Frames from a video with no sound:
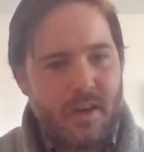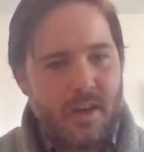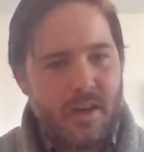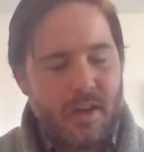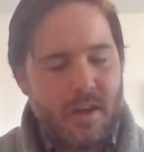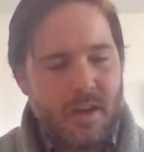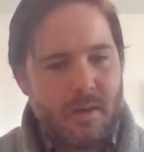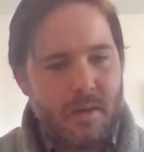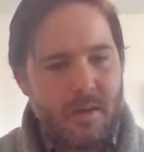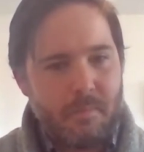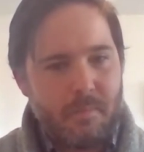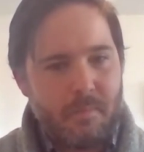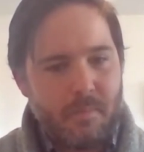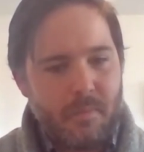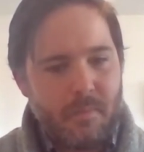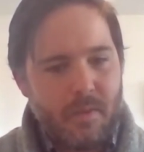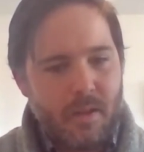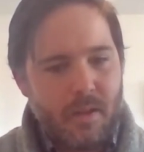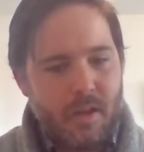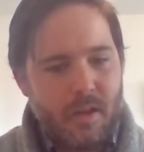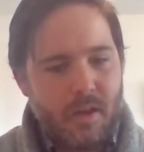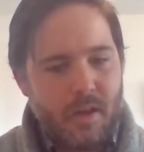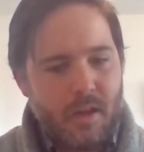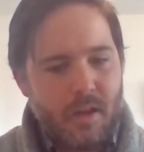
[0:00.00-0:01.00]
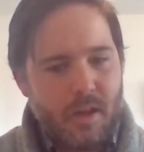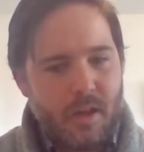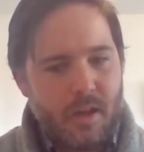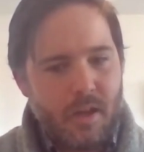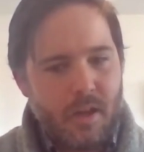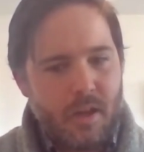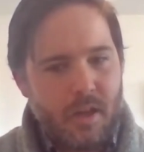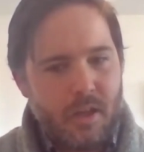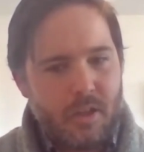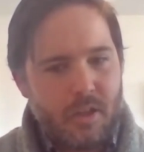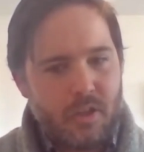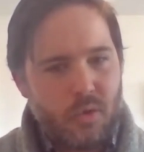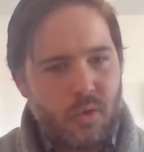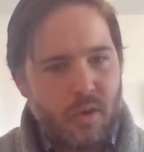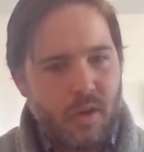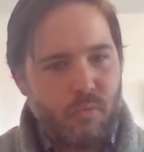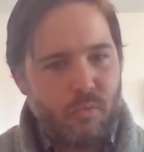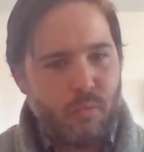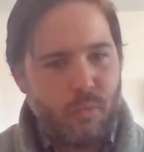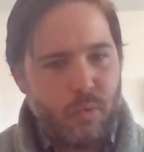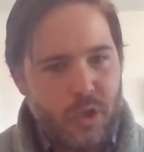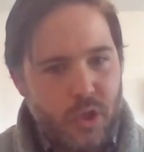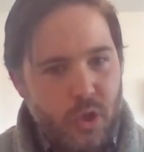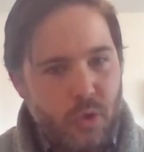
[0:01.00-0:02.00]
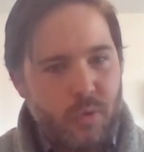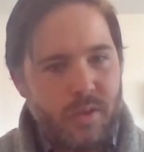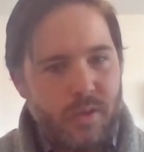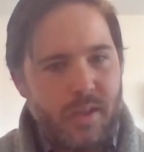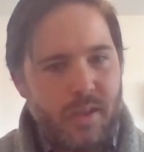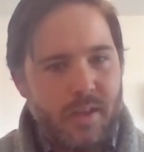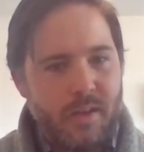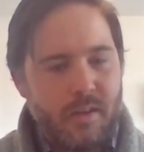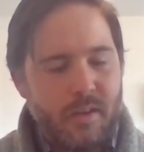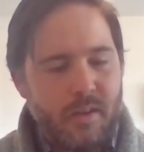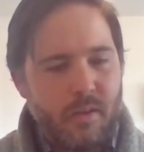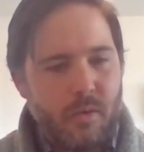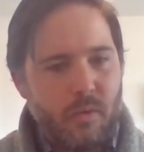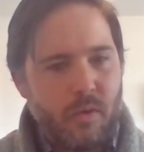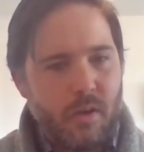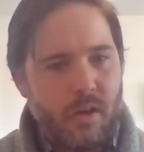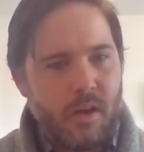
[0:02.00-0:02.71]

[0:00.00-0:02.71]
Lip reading: a sort of reunion